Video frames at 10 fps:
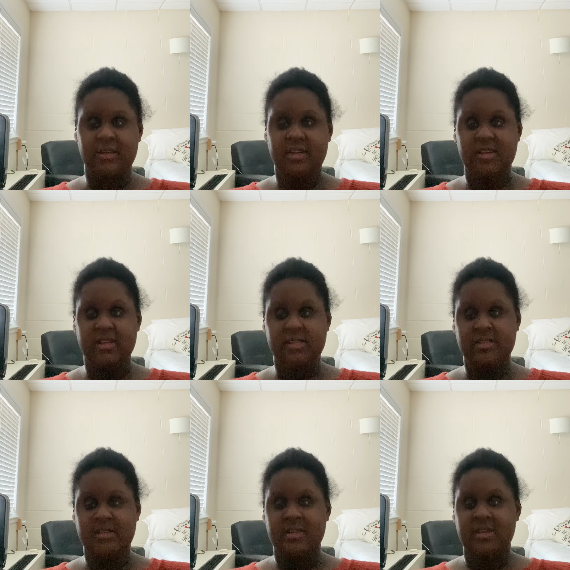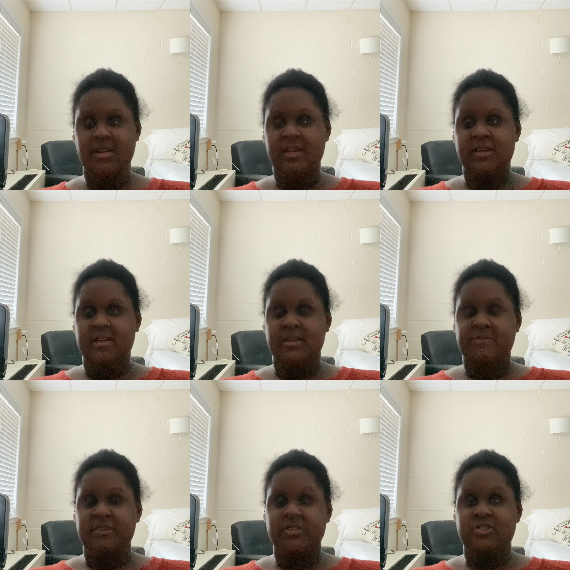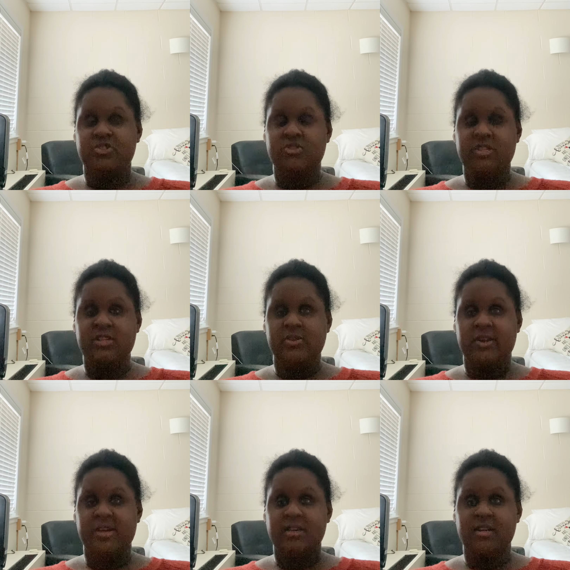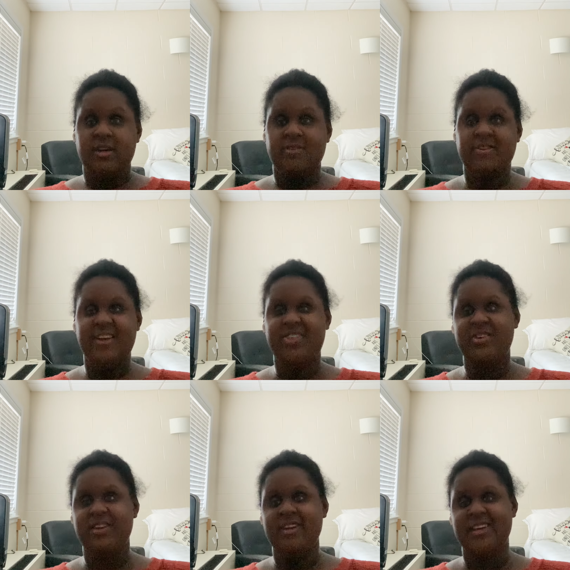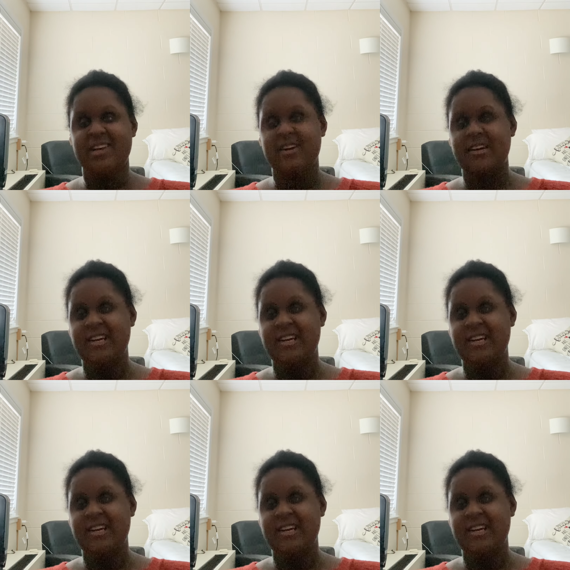and they just treat you like everything here.